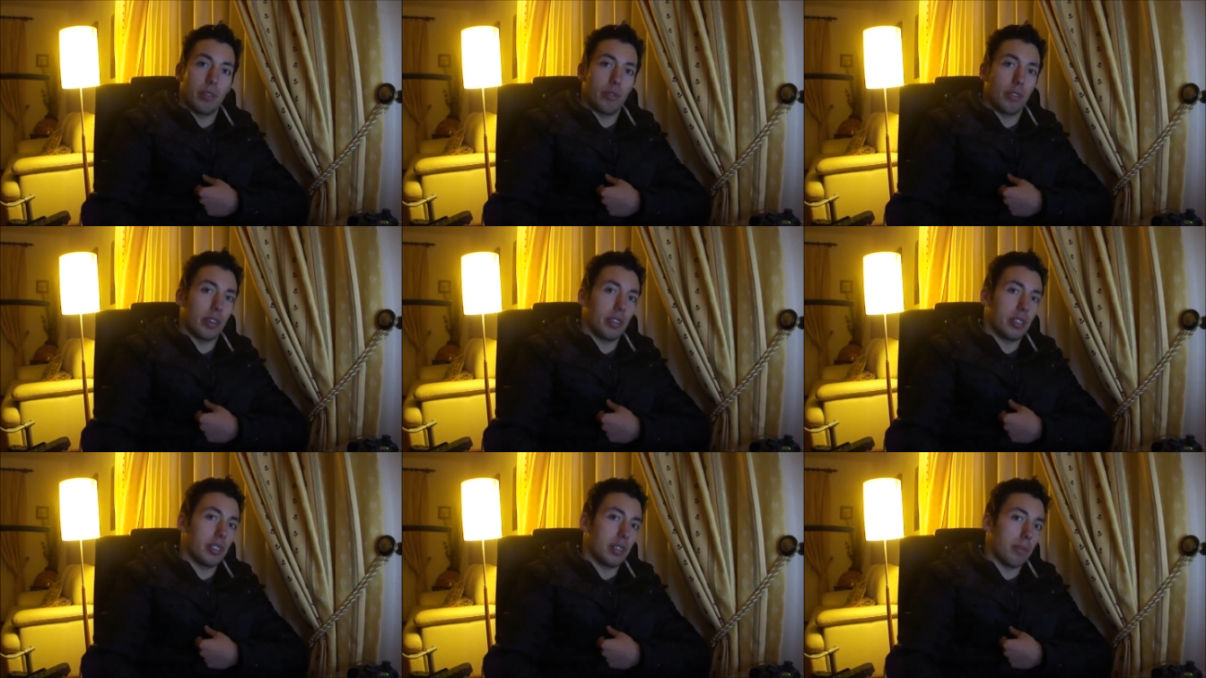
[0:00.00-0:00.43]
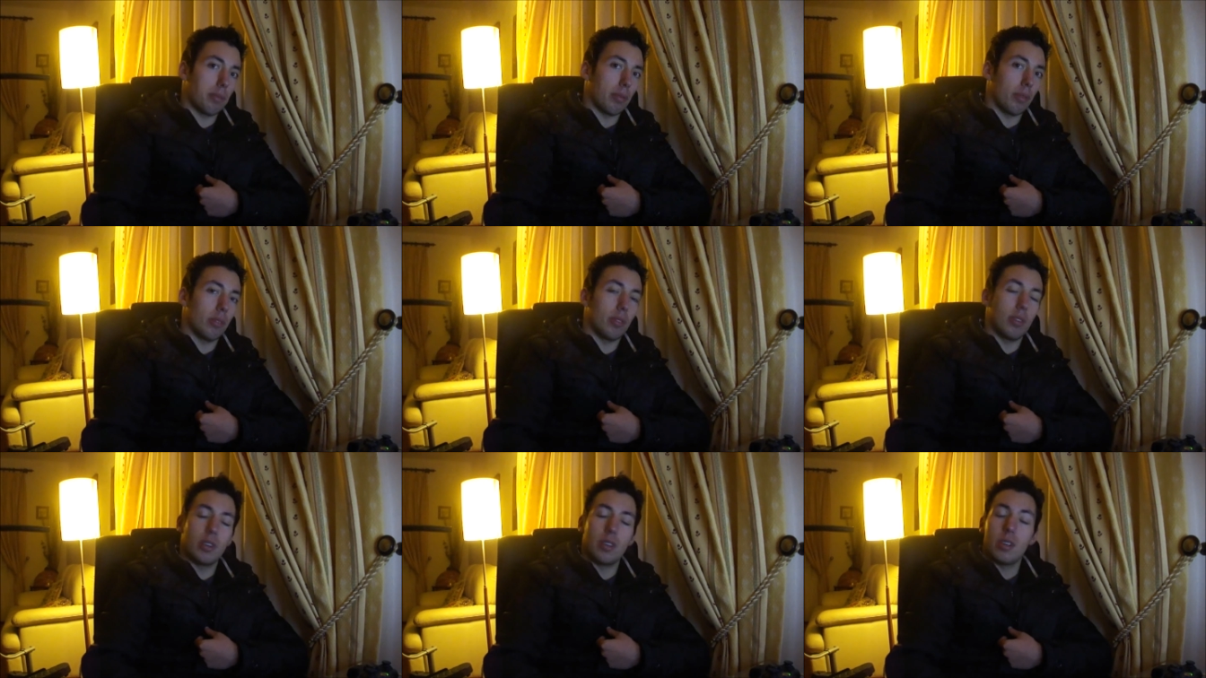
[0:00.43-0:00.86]
For
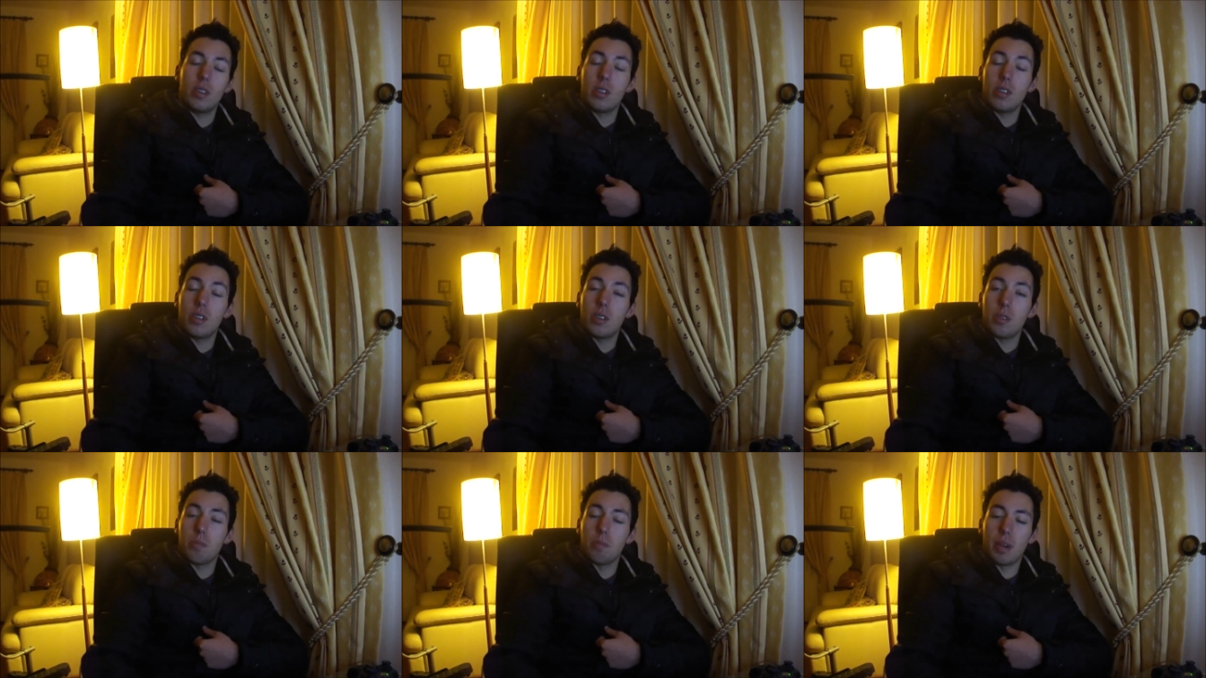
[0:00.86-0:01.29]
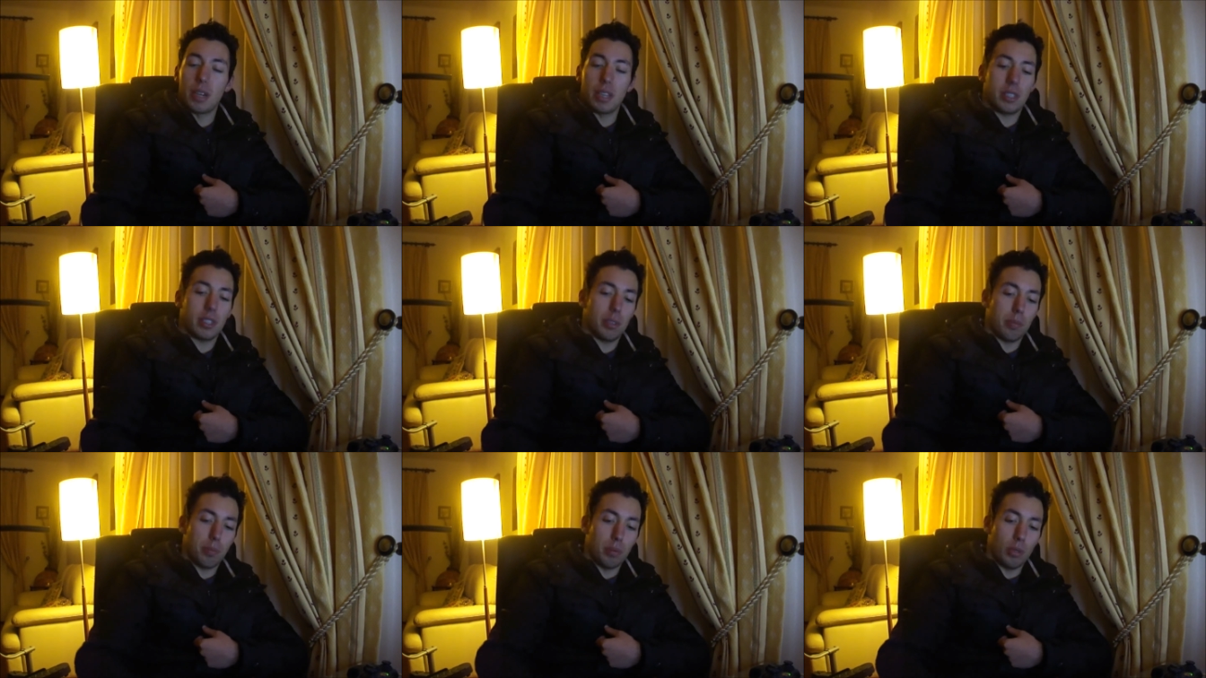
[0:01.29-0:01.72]
example,
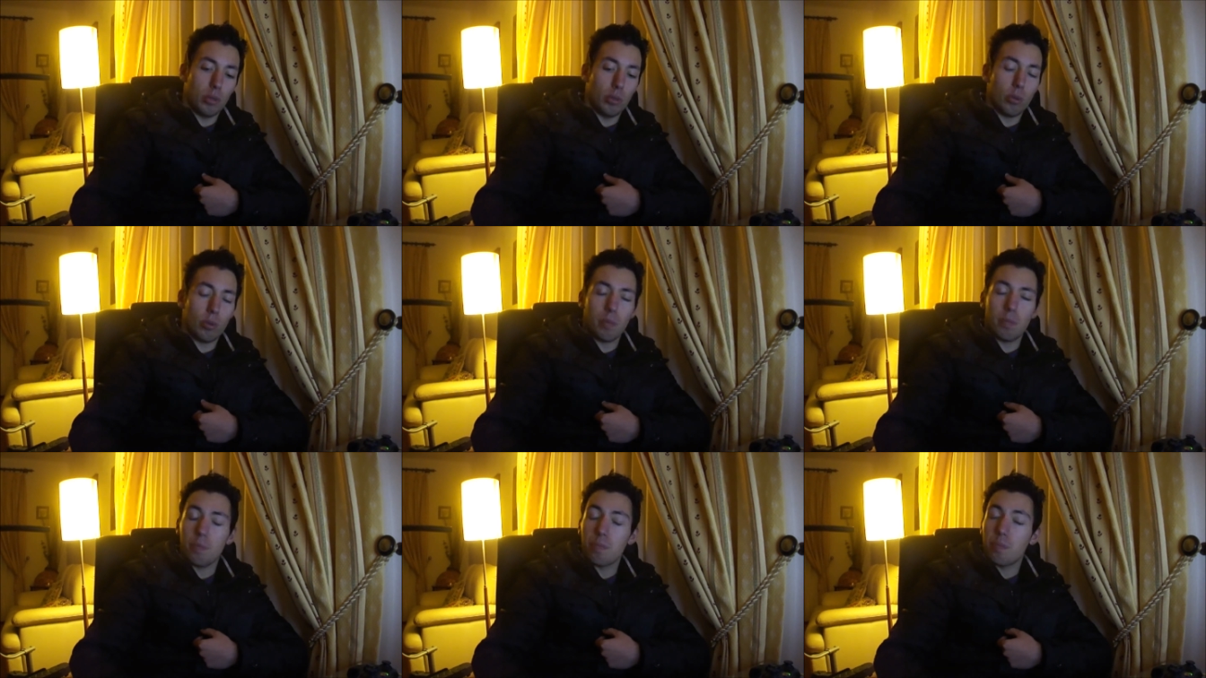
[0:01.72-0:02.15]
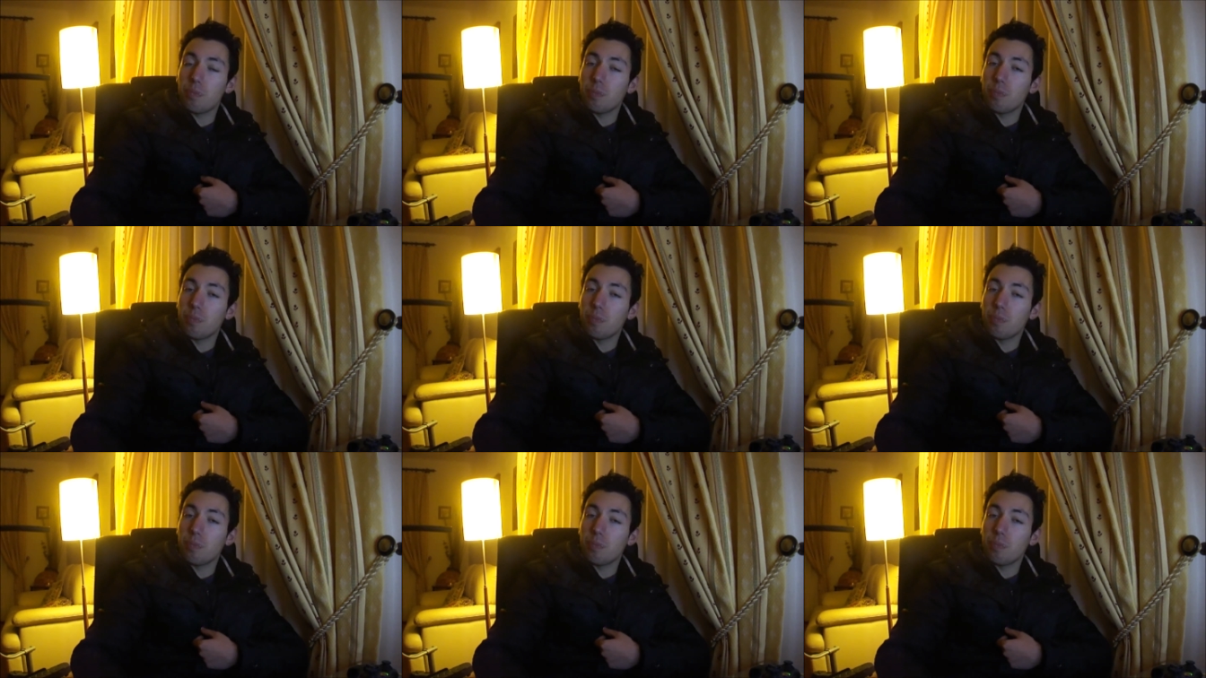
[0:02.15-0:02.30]
my CPU,